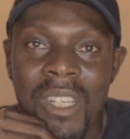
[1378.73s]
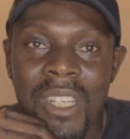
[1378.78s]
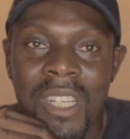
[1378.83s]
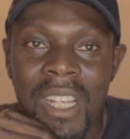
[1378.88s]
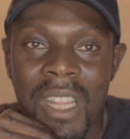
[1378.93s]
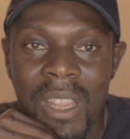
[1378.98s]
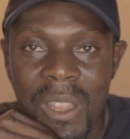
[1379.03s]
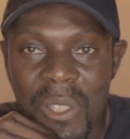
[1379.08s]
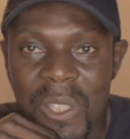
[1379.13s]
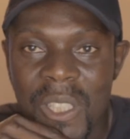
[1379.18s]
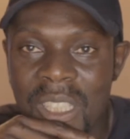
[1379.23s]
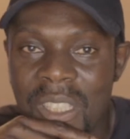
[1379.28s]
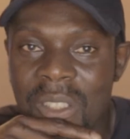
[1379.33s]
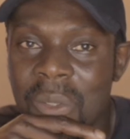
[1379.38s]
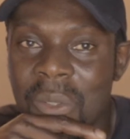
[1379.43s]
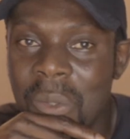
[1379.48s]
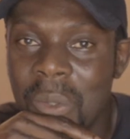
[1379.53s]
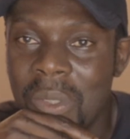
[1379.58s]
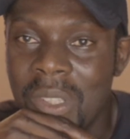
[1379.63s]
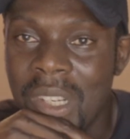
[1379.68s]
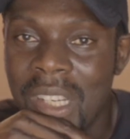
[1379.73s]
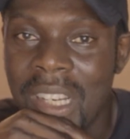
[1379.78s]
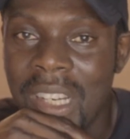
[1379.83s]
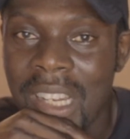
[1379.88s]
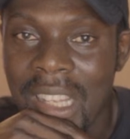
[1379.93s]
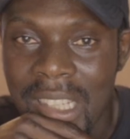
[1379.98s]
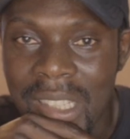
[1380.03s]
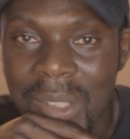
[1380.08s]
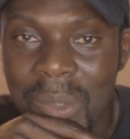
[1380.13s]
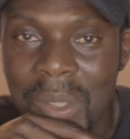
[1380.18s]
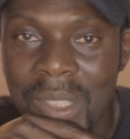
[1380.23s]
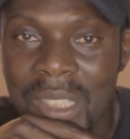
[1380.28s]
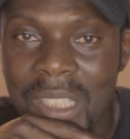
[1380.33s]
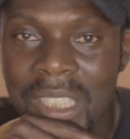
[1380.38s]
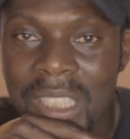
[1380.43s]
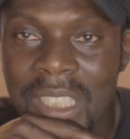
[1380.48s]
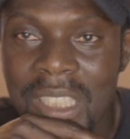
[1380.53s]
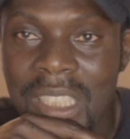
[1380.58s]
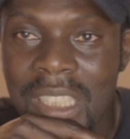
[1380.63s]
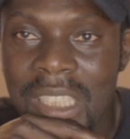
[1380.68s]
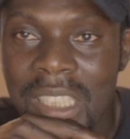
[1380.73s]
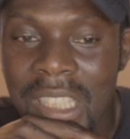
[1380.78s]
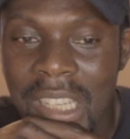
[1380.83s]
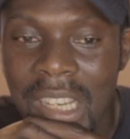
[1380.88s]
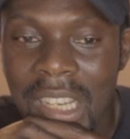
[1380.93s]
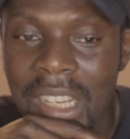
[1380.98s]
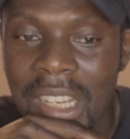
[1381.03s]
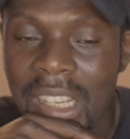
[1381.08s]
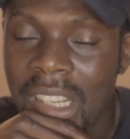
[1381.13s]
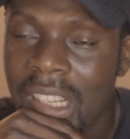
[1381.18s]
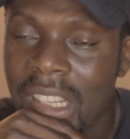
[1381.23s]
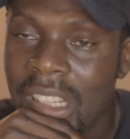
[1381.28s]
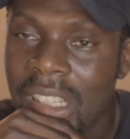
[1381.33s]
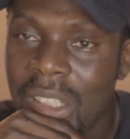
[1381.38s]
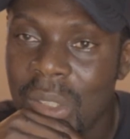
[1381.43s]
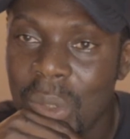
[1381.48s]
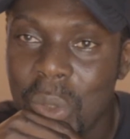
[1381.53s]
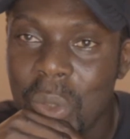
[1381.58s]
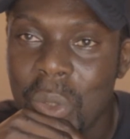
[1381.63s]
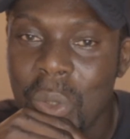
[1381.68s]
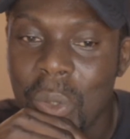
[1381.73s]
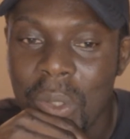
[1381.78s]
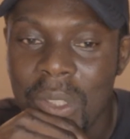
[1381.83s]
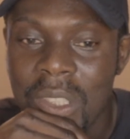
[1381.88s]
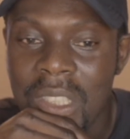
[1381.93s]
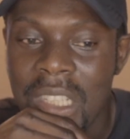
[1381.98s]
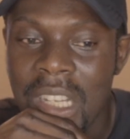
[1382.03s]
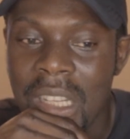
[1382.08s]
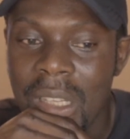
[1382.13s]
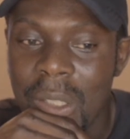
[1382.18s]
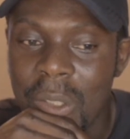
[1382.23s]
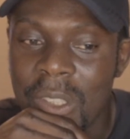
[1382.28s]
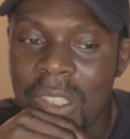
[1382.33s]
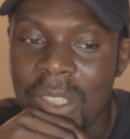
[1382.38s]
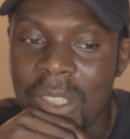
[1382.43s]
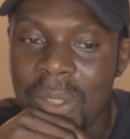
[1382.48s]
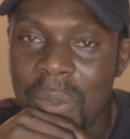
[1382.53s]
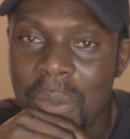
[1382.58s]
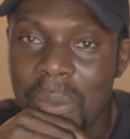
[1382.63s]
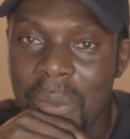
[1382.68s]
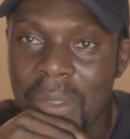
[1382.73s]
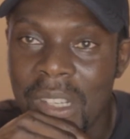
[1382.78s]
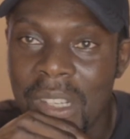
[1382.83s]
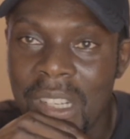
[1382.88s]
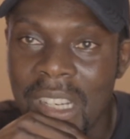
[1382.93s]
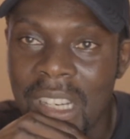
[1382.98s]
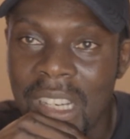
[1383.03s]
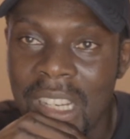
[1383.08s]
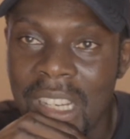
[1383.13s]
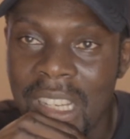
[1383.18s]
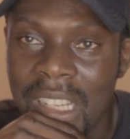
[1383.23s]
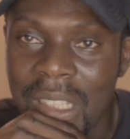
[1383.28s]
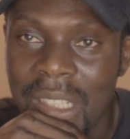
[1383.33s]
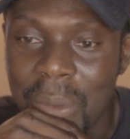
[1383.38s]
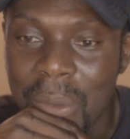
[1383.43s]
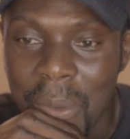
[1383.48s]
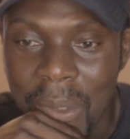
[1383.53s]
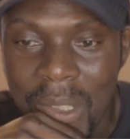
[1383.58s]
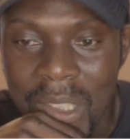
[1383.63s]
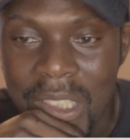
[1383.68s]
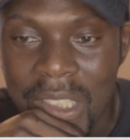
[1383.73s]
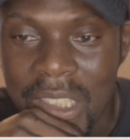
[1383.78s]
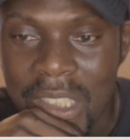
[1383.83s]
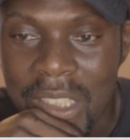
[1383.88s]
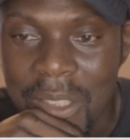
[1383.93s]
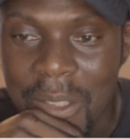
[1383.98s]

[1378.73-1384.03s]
learning Korean language. Yeah, you should consider learning Korean language.